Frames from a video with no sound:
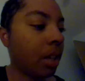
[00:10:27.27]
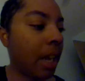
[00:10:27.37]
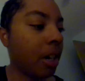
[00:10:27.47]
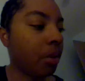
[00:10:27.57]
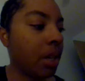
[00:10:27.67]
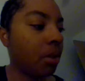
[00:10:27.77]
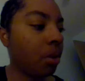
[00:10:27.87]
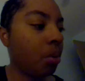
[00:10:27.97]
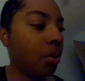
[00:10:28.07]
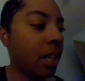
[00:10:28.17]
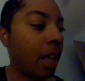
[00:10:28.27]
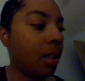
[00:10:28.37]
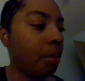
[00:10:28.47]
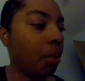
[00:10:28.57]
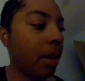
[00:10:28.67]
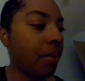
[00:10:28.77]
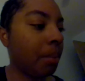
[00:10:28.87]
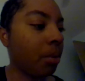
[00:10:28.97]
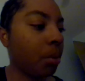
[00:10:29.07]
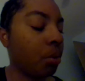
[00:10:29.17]
Aries, who take them away
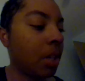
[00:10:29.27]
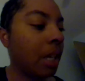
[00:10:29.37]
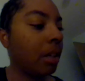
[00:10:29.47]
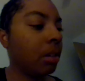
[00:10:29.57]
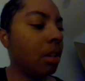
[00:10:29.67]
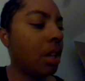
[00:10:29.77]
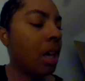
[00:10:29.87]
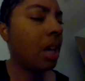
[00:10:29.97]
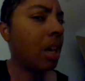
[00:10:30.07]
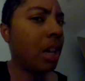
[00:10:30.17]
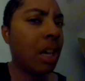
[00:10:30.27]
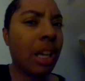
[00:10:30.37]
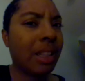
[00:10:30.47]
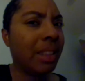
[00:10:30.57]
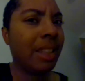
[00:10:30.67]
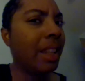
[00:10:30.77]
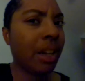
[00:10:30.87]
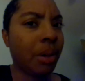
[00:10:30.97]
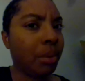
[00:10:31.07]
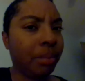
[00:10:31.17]
from their routine.
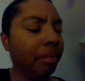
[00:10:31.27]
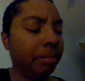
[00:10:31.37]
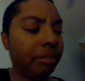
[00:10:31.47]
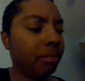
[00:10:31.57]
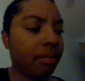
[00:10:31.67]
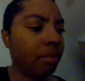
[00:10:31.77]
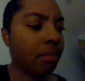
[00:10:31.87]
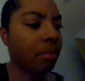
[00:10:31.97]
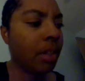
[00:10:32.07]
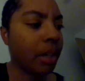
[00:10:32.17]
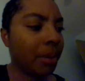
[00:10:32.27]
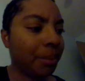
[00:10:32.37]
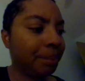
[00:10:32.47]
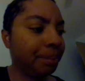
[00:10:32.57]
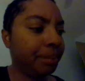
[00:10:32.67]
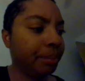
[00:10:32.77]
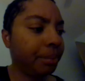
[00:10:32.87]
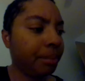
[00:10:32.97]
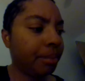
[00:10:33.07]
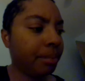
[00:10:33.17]
No, no,
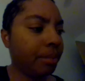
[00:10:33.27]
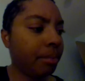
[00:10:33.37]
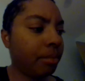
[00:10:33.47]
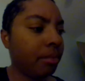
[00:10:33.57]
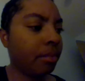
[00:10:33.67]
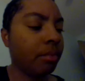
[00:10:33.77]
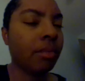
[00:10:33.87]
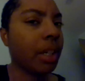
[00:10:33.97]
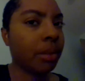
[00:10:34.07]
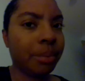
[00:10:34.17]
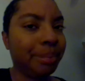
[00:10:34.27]
no.